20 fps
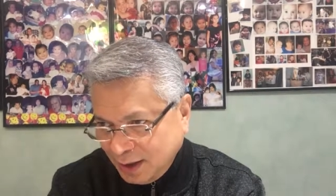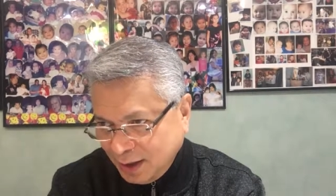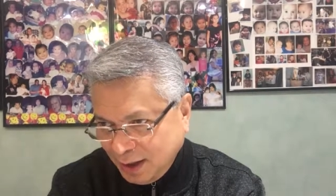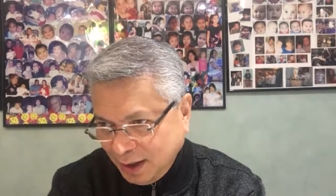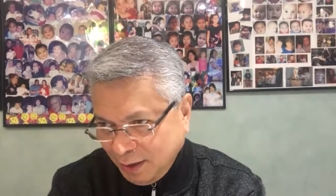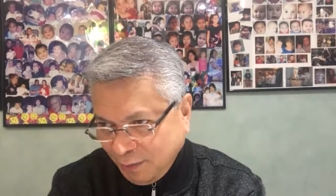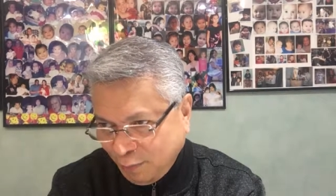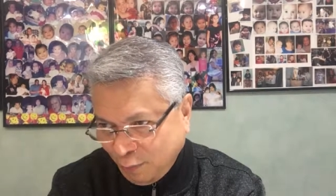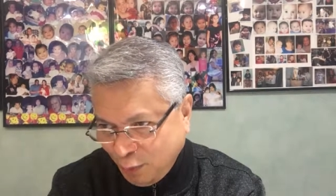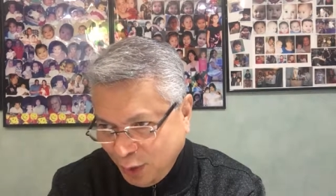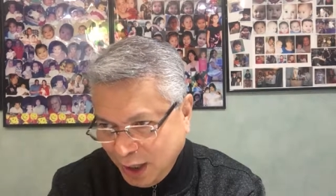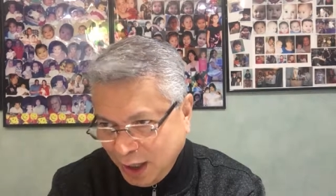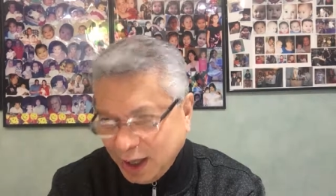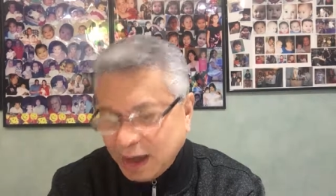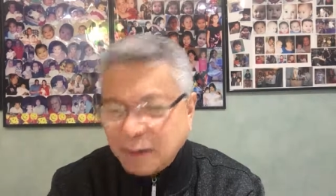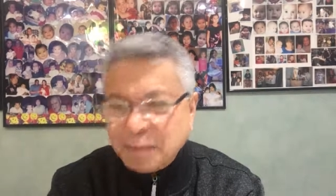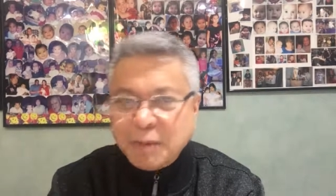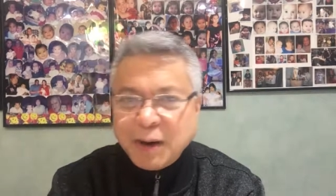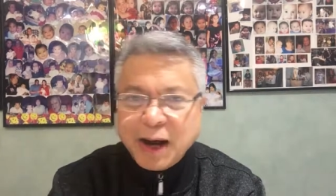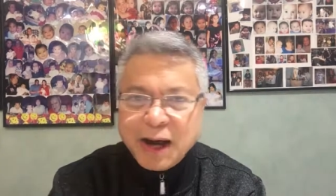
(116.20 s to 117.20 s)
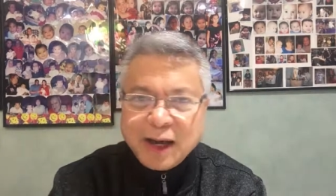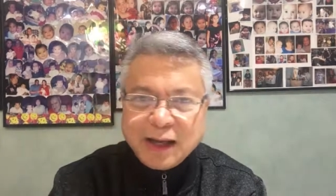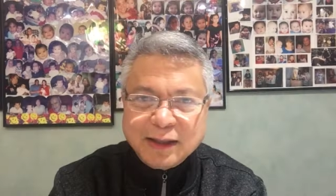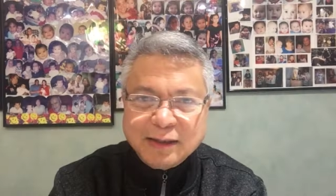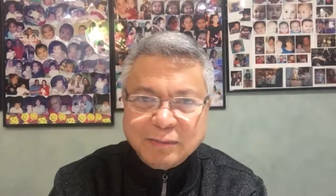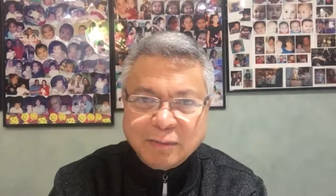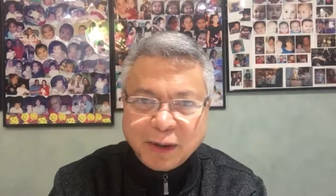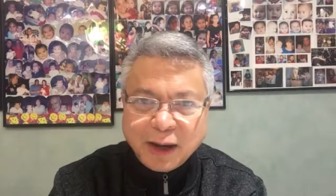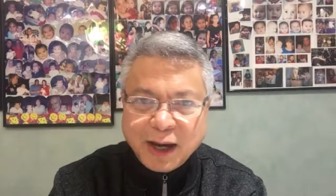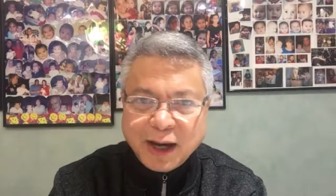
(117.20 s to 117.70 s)
if we
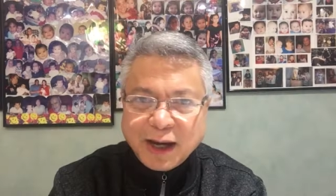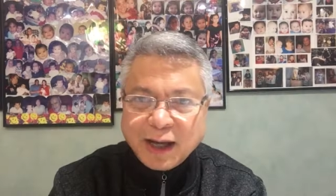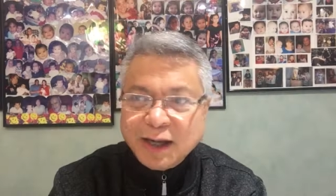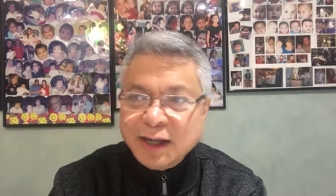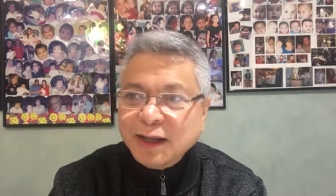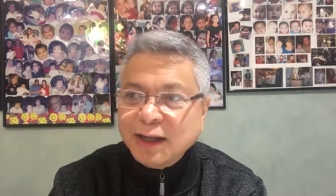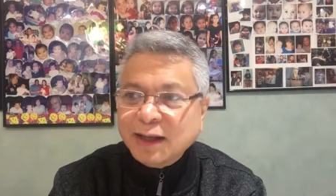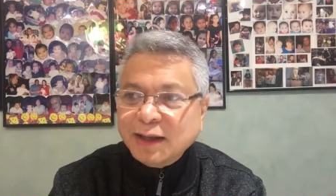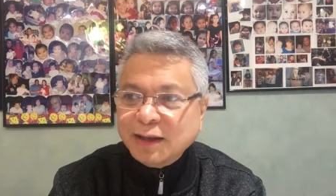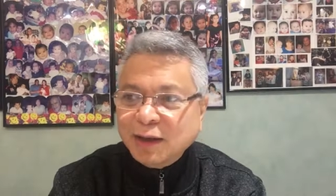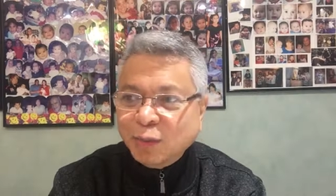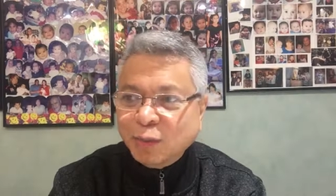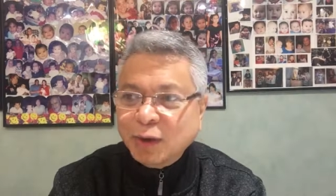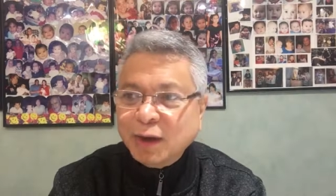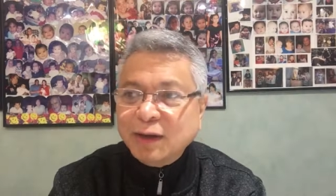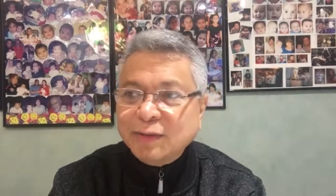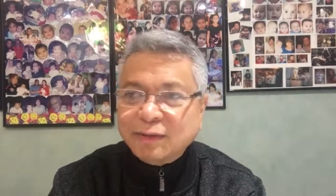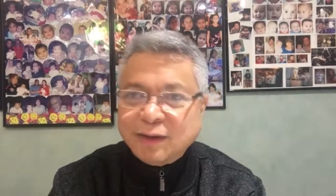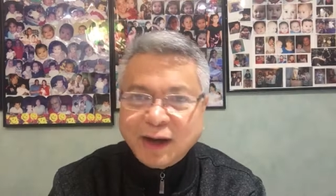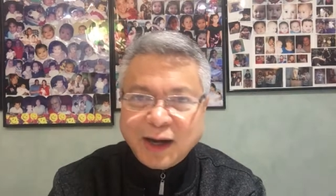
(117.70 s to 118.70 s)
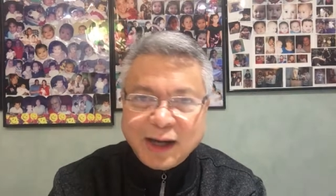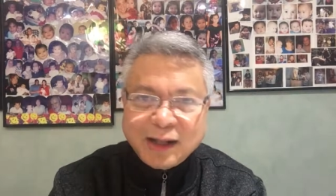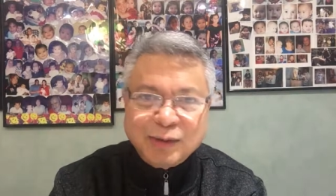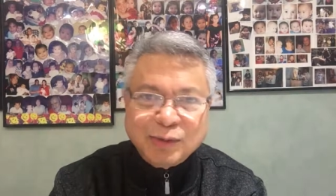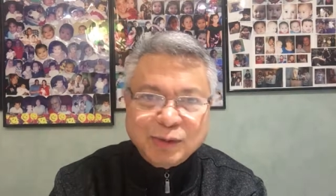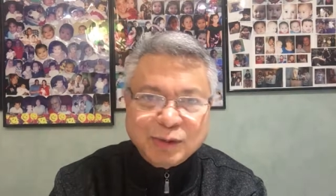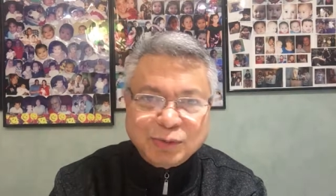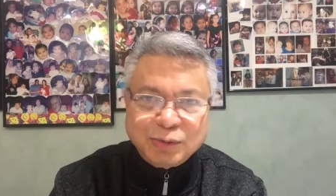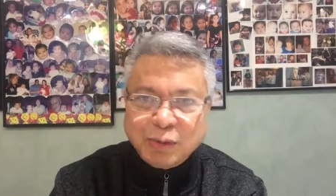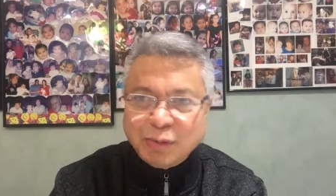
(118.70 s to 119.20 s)
abide by the will of God,
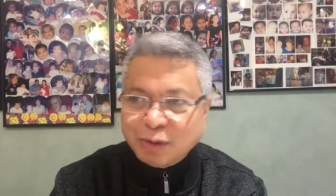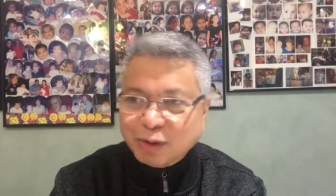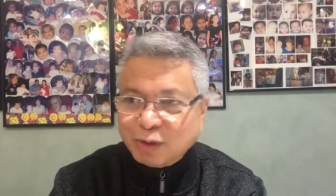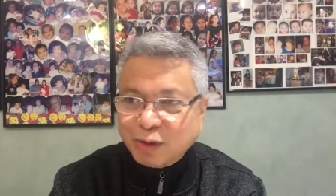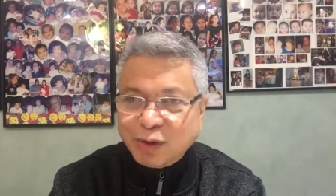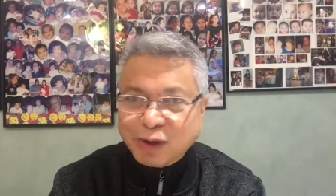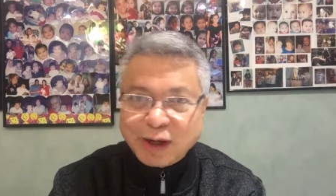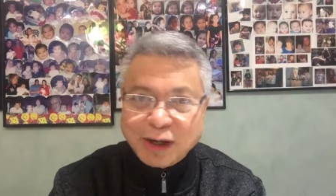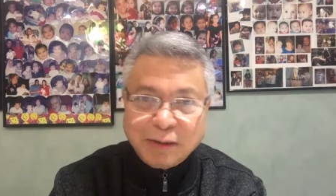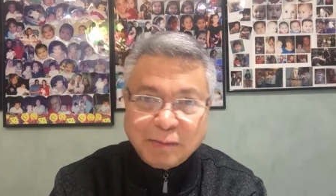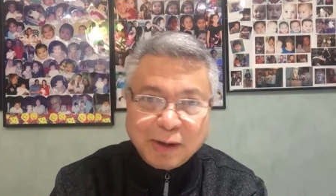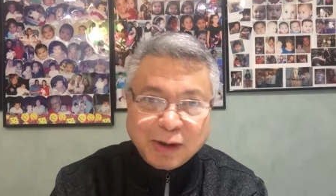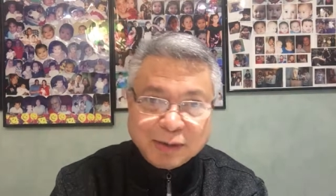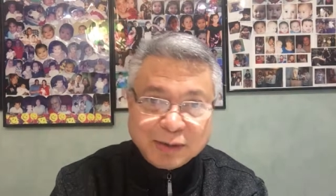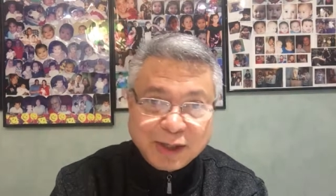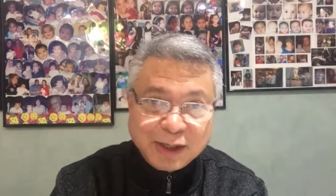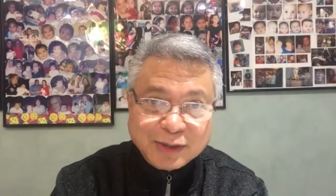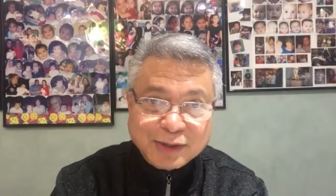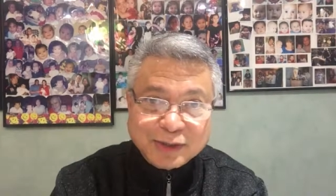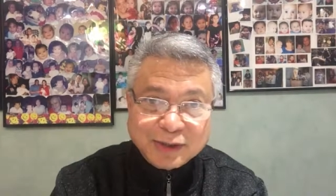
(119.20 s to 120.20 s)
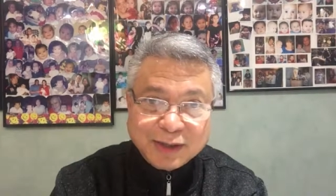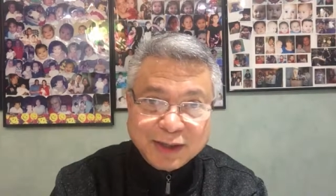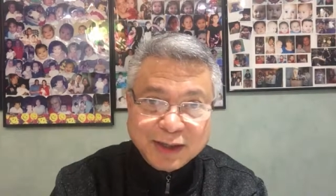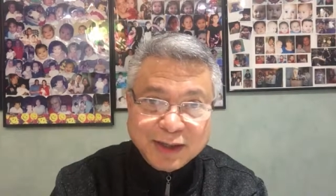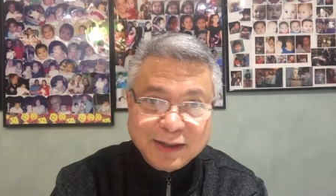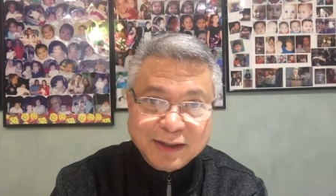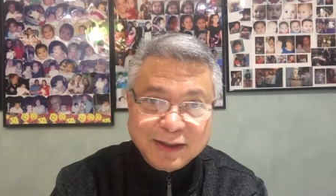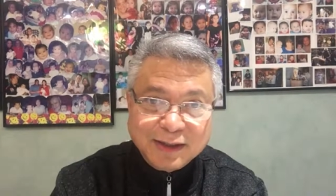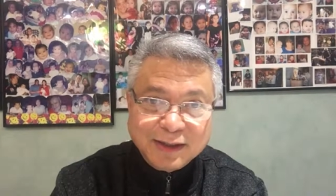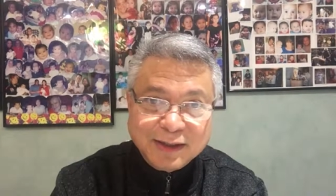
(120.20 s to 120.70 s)
which we were talking about yesterday,
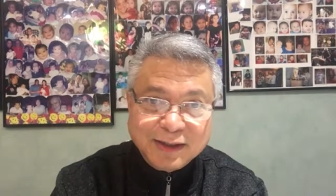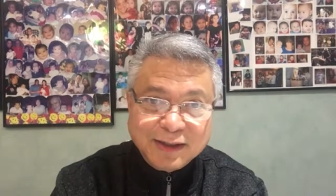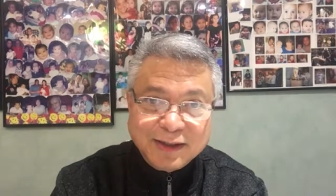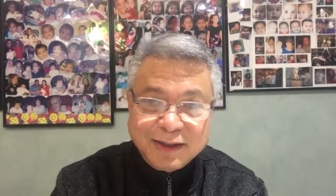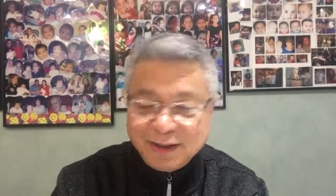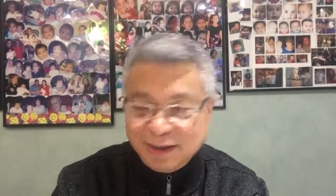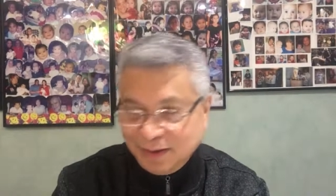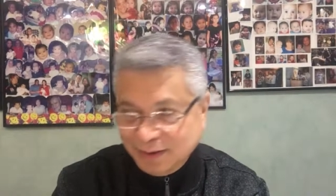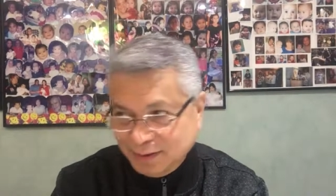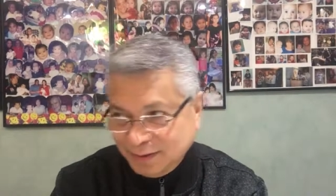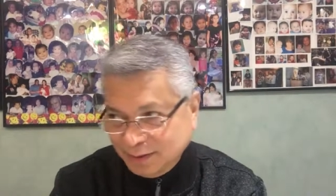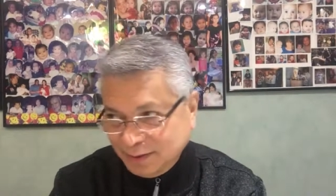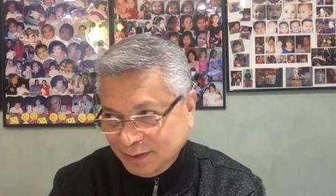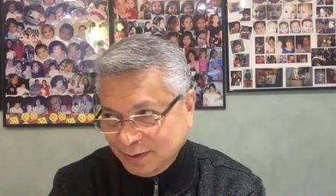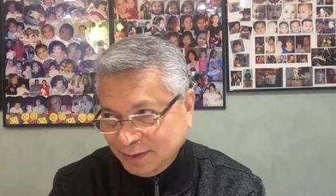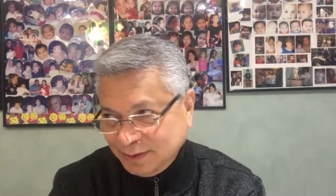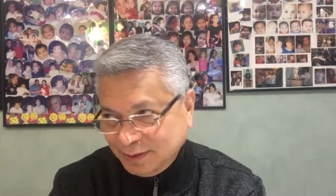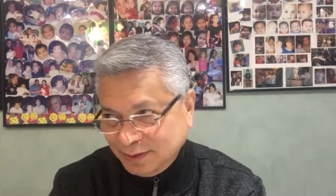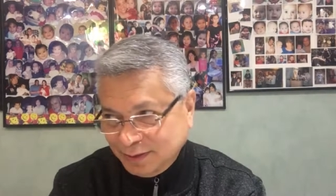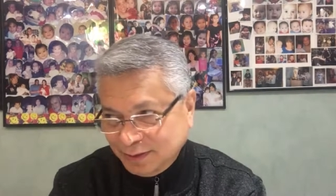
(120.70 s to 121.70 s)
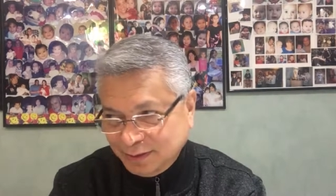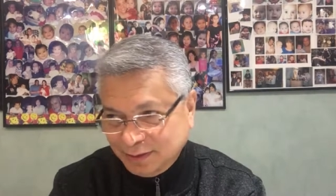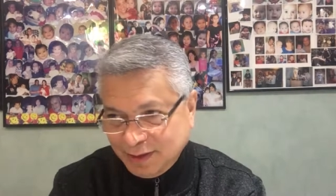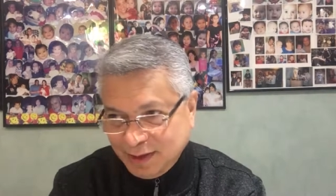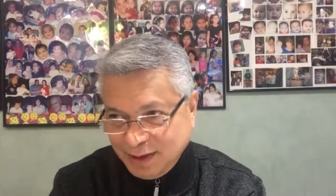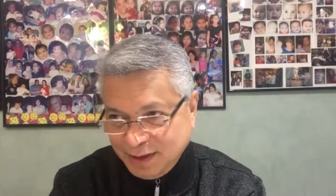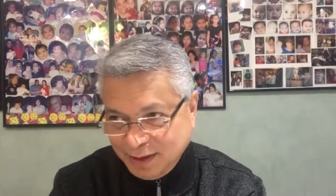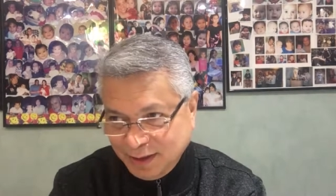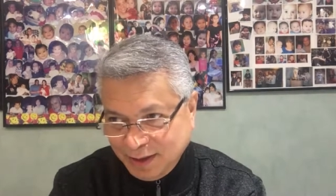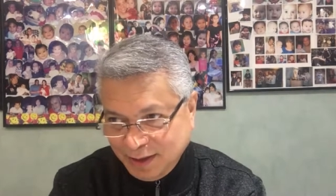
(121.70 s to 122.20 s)

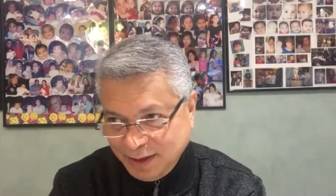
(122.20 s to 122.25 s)
right?